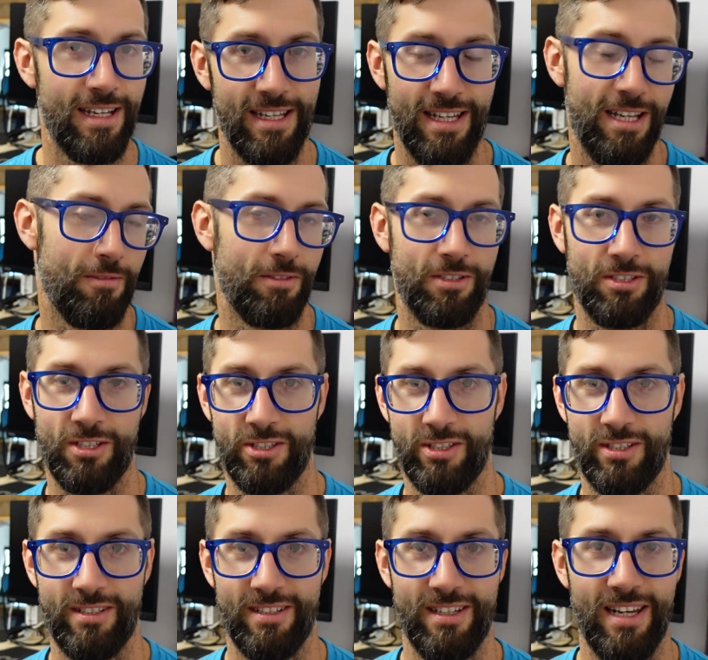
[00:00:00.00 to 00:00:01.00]
It
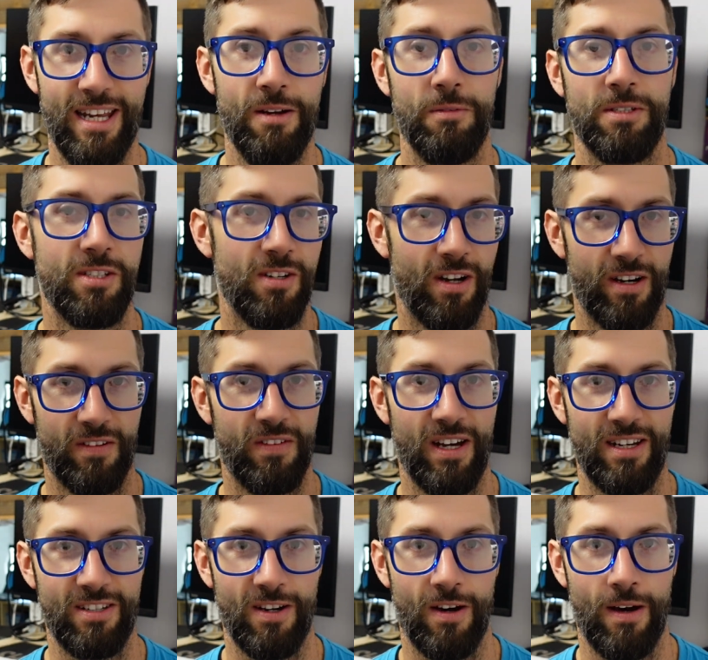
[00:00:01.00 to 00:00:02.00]
was not a
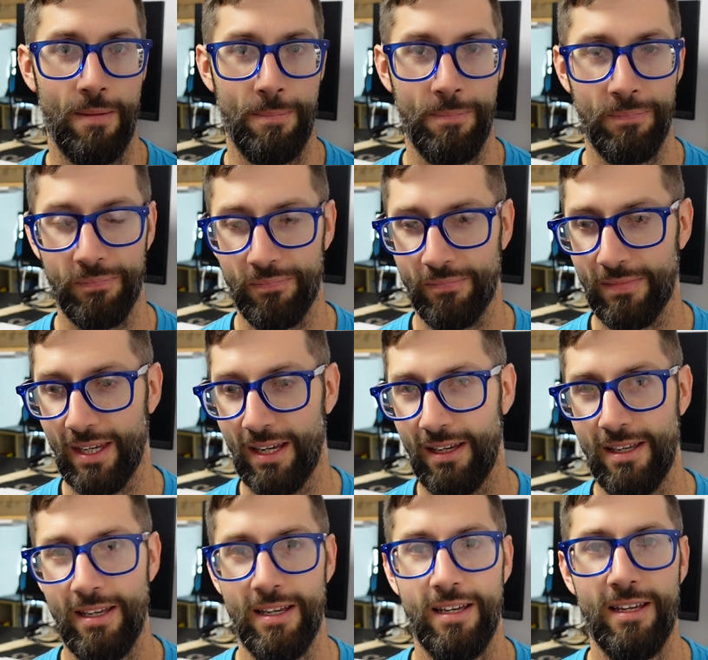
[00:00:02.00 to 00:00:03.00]
fun time.
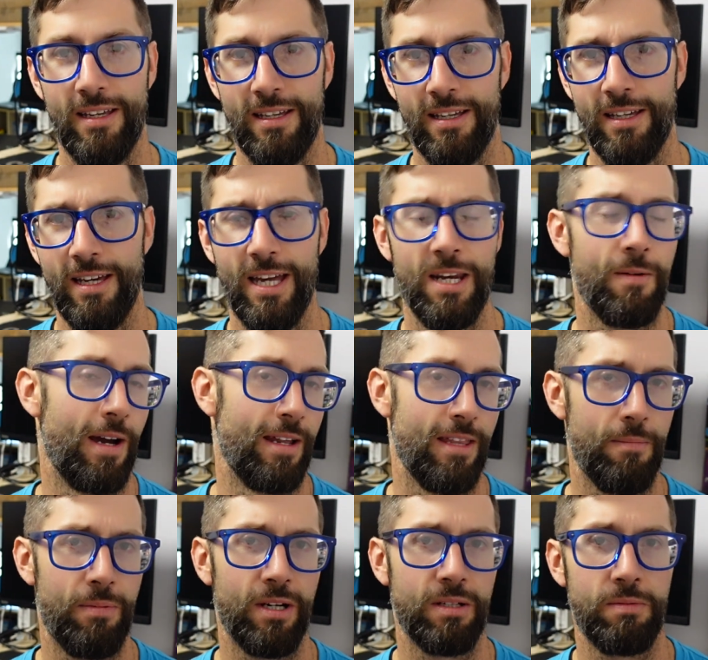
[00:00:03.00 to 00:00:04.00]
Anyway,
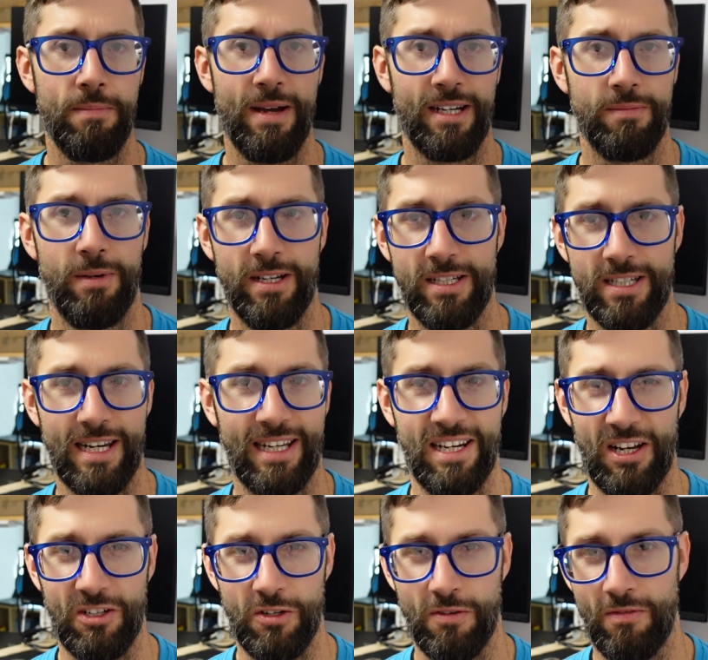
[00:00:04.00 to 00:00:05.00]
that brings me back to my internet
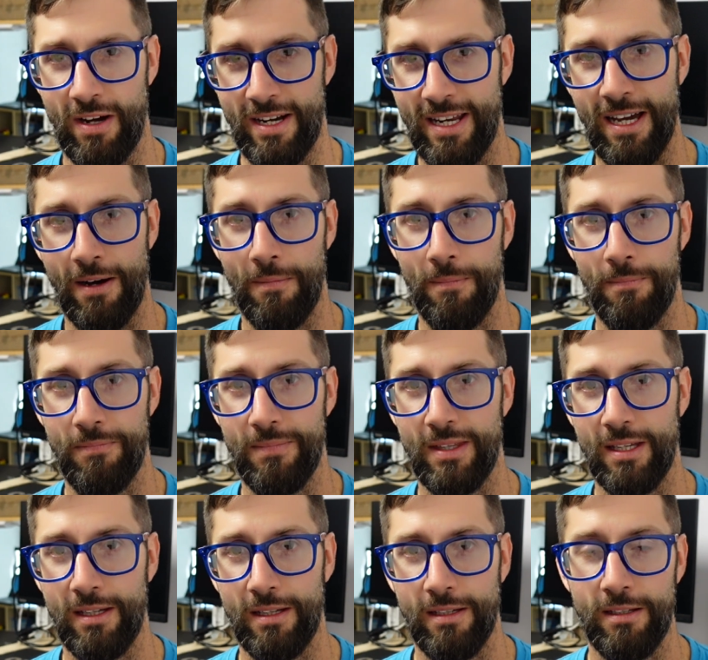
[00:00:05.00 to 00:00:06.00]
connection right now.
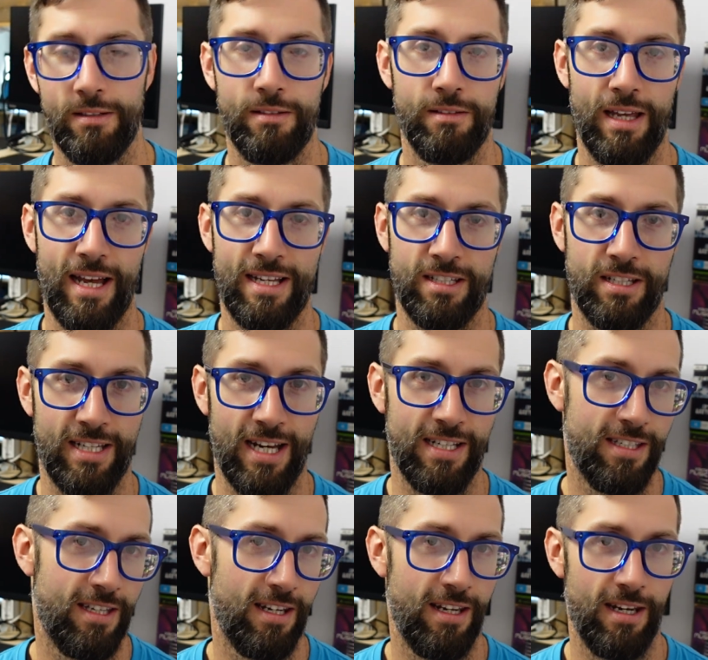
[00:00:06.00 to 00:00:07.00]
As I
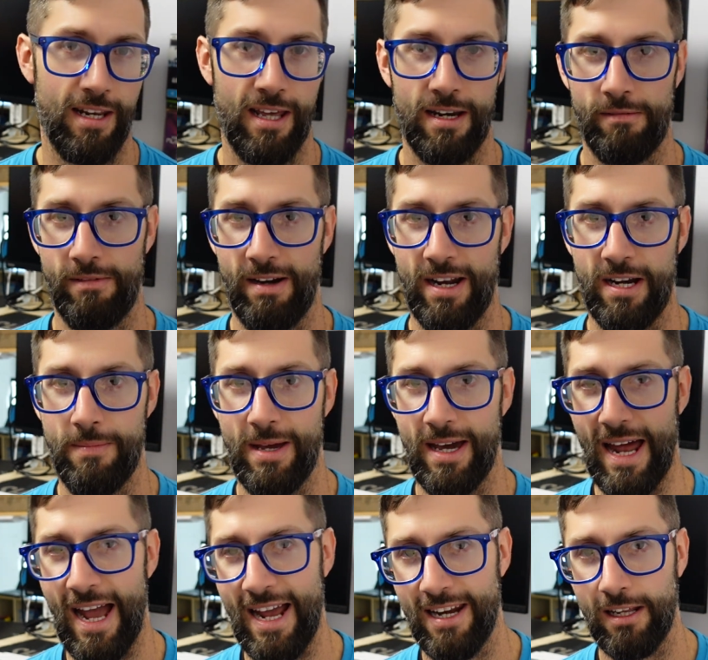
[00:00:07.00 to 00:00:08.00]
tested it at around
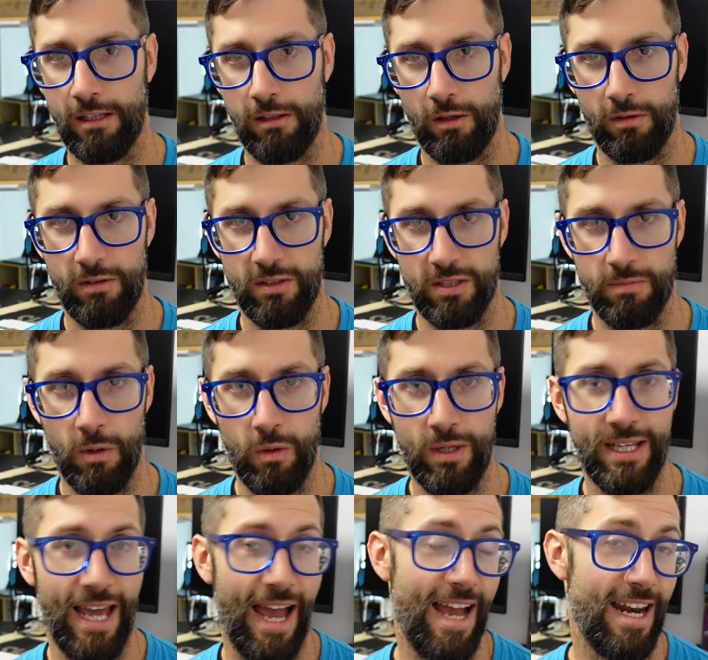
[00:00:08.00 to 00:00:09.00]
about 8 o'clock this
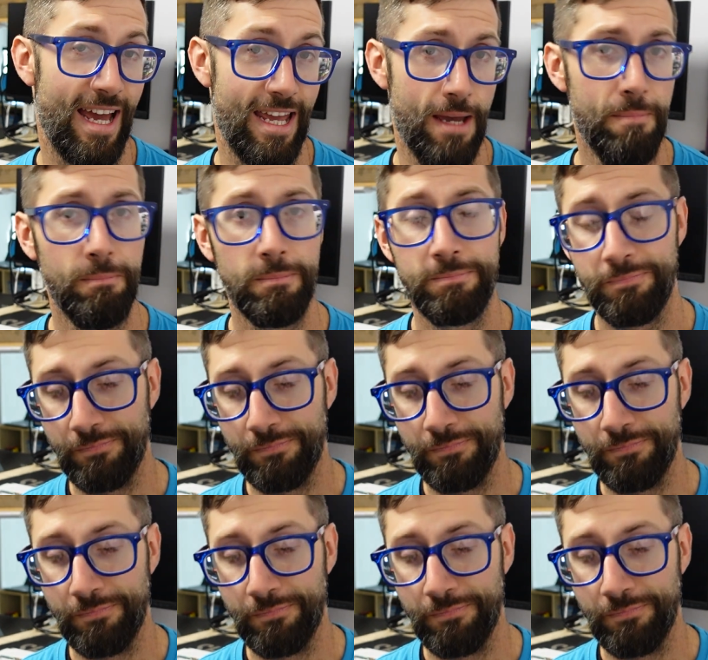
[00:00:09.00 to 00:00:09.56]
morning, 8 a.m,